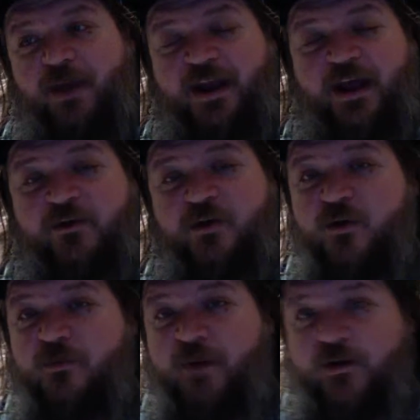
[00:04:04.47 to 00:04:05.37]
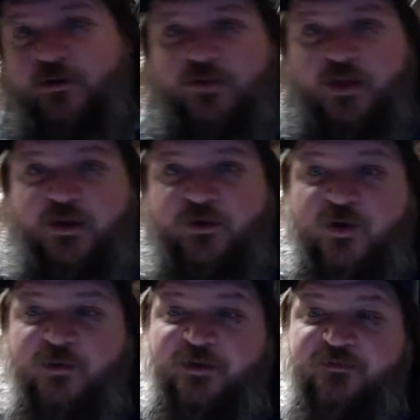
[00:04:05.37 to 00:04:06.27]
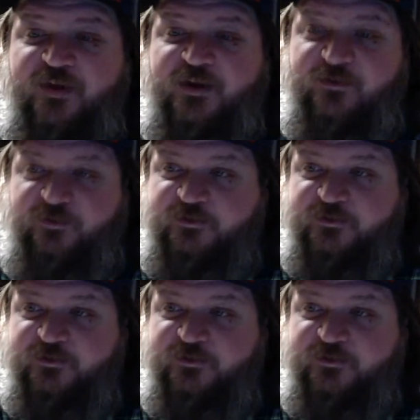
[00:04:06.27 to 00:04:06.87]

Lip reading: I don't know about FanDuel.